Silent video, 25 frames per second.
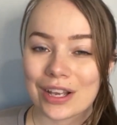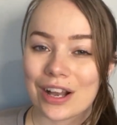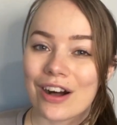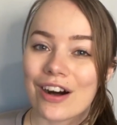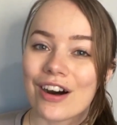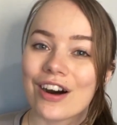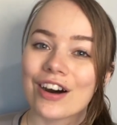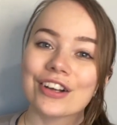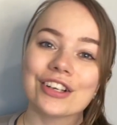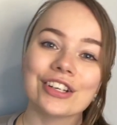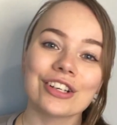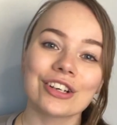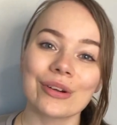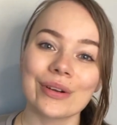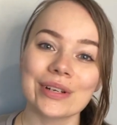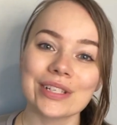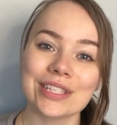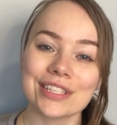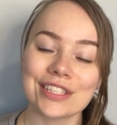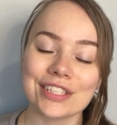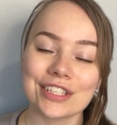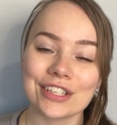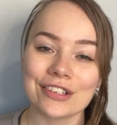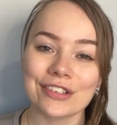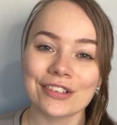All you're going to
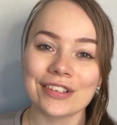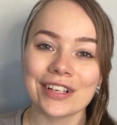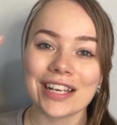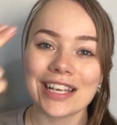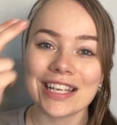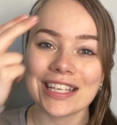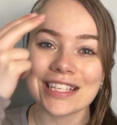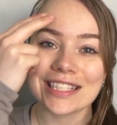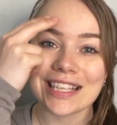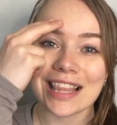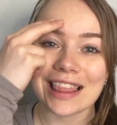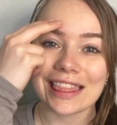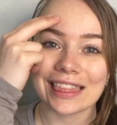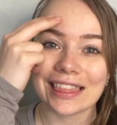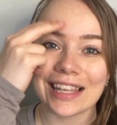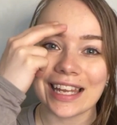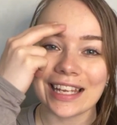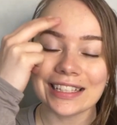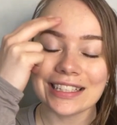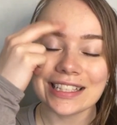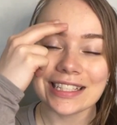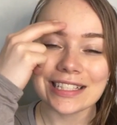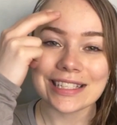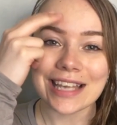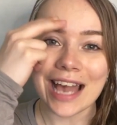do is
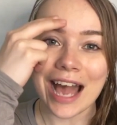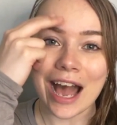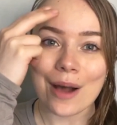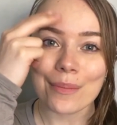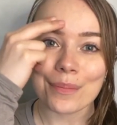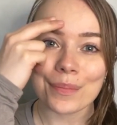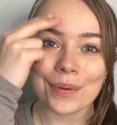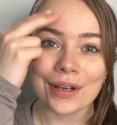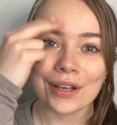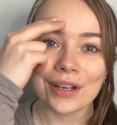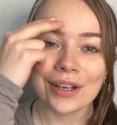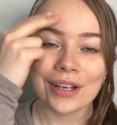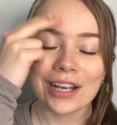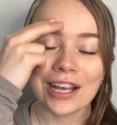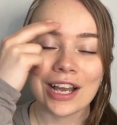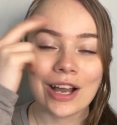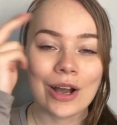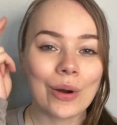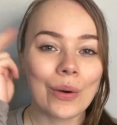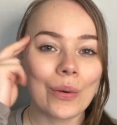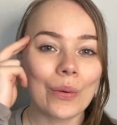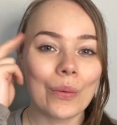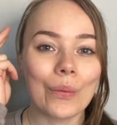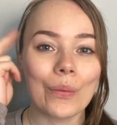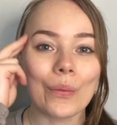lightly tap
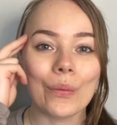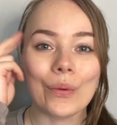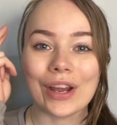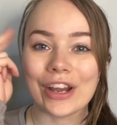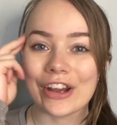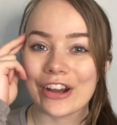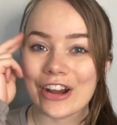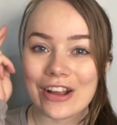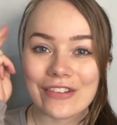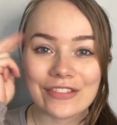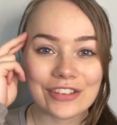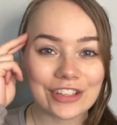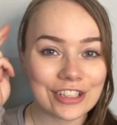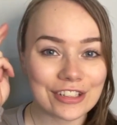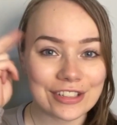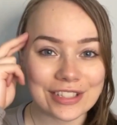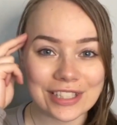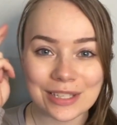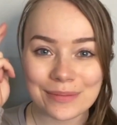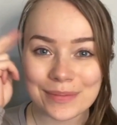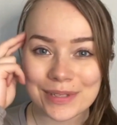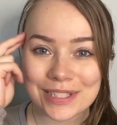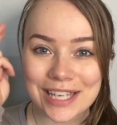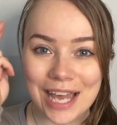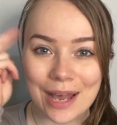wherever you
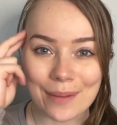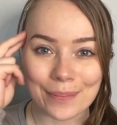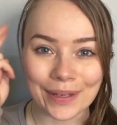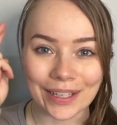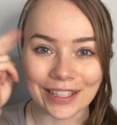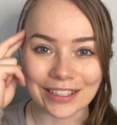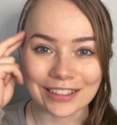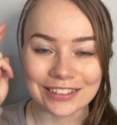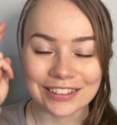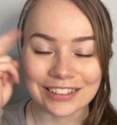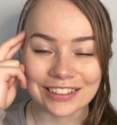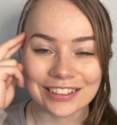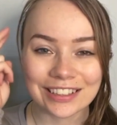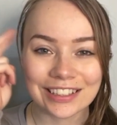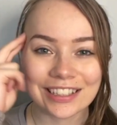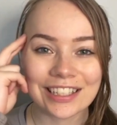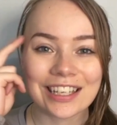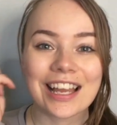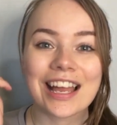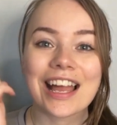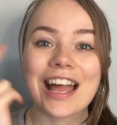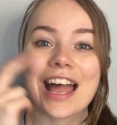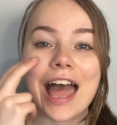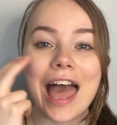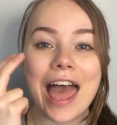see me tapping
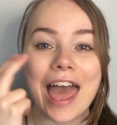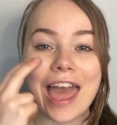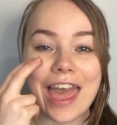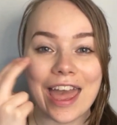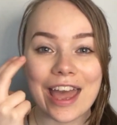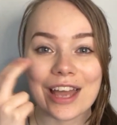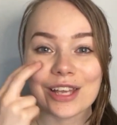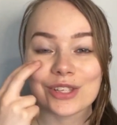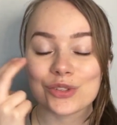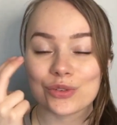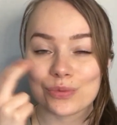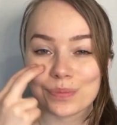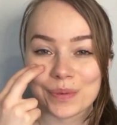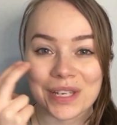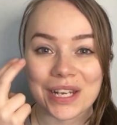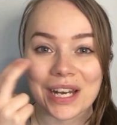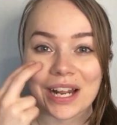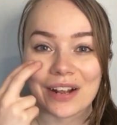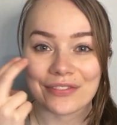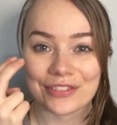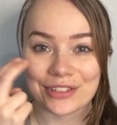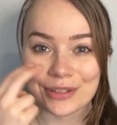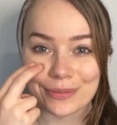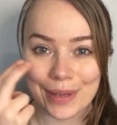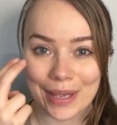and repeat
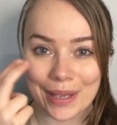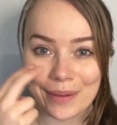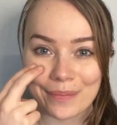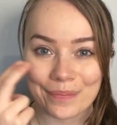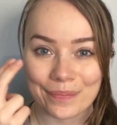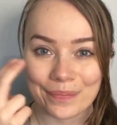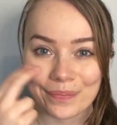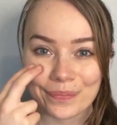after me.